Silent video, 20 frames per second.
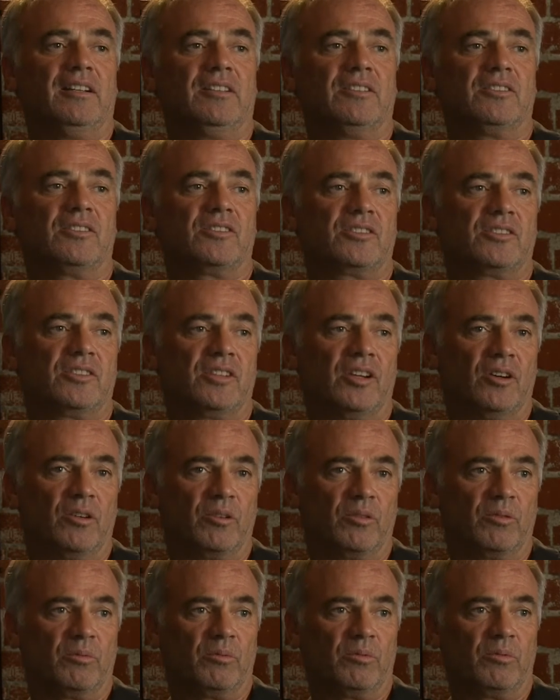
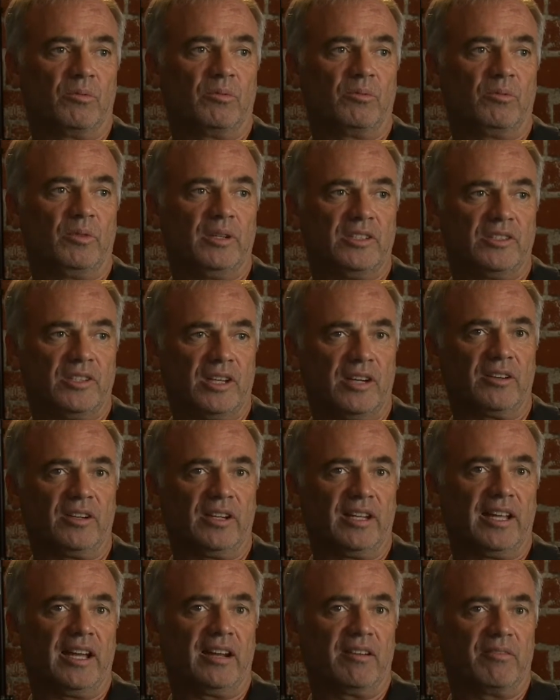so we
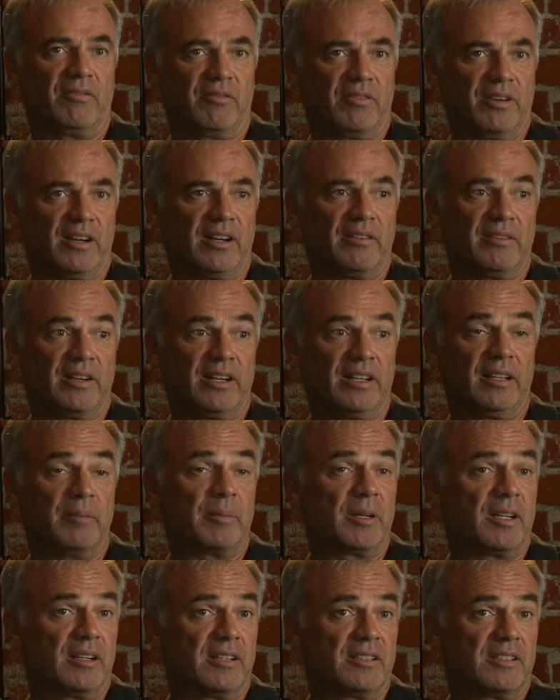generally had a very
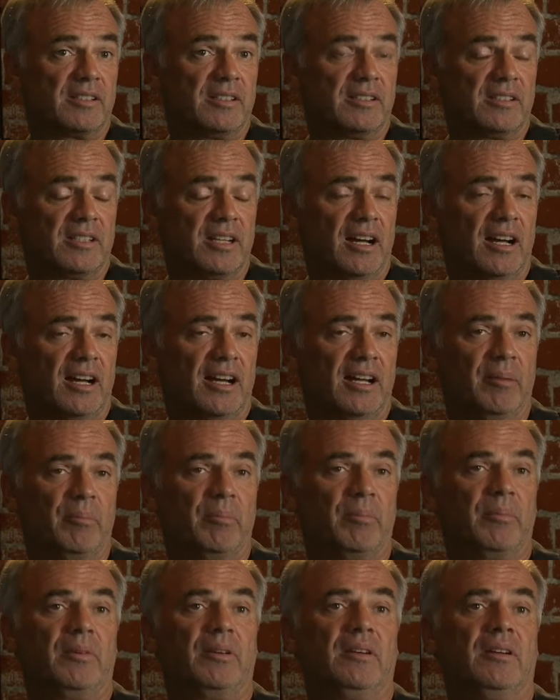limited time,
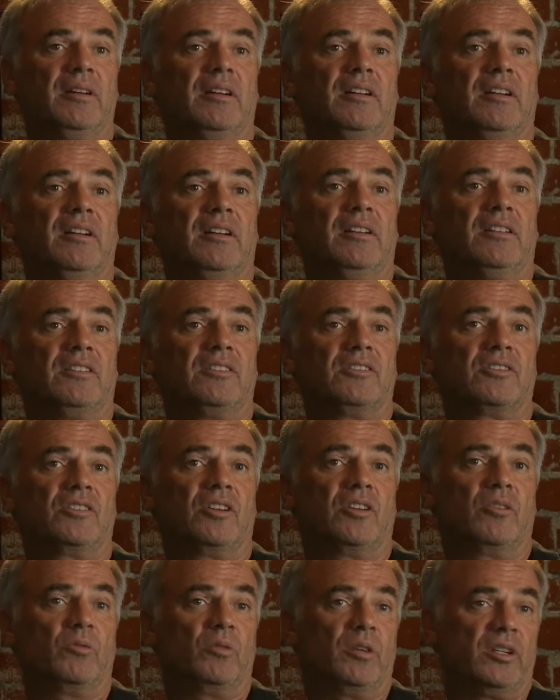
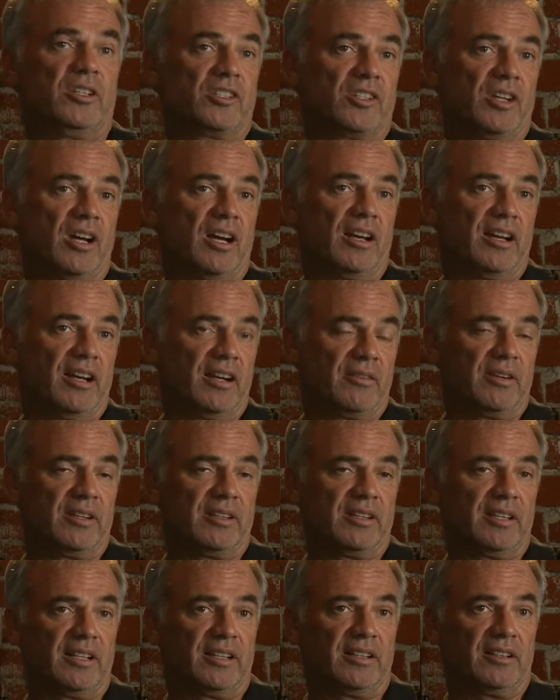so we shot
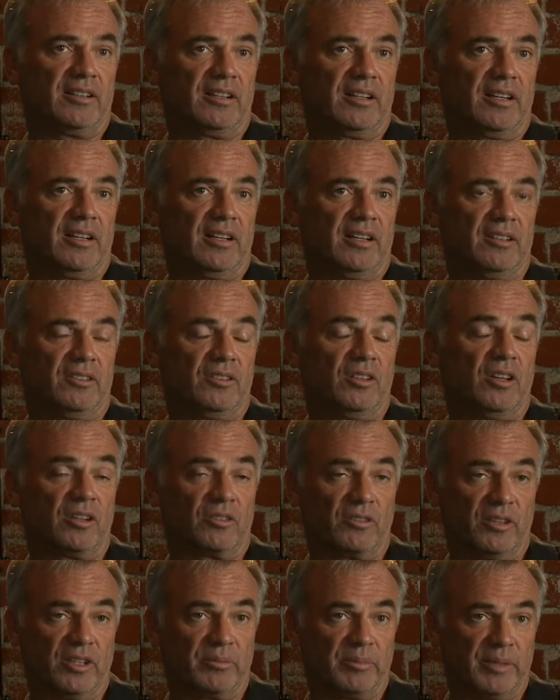everything
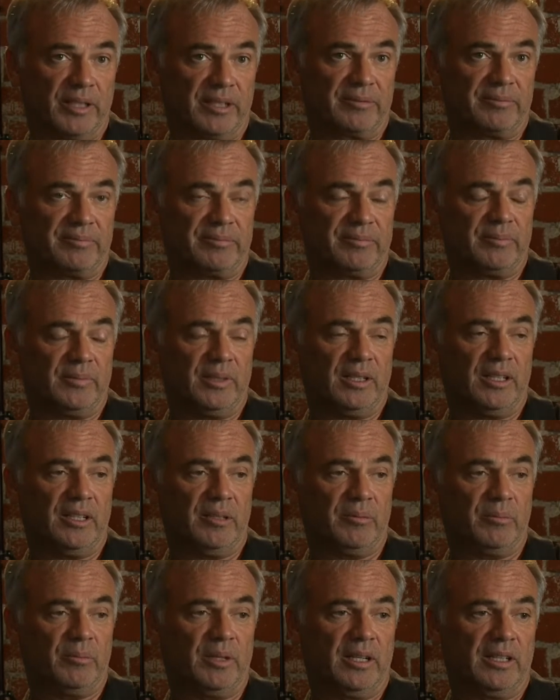logarithmic
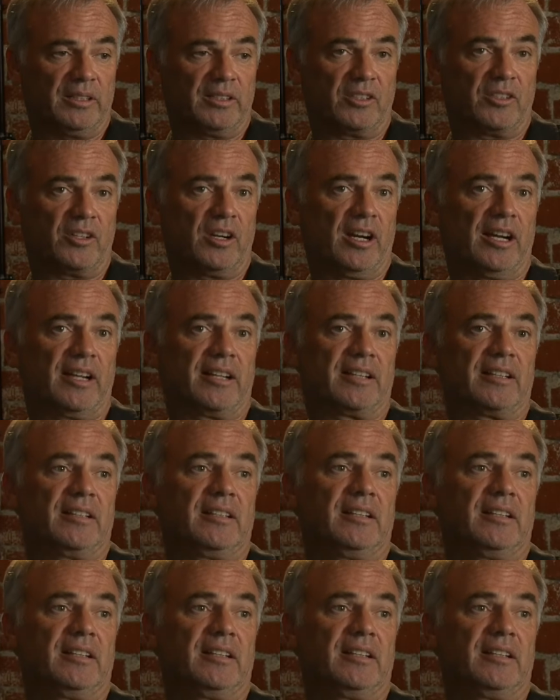at the track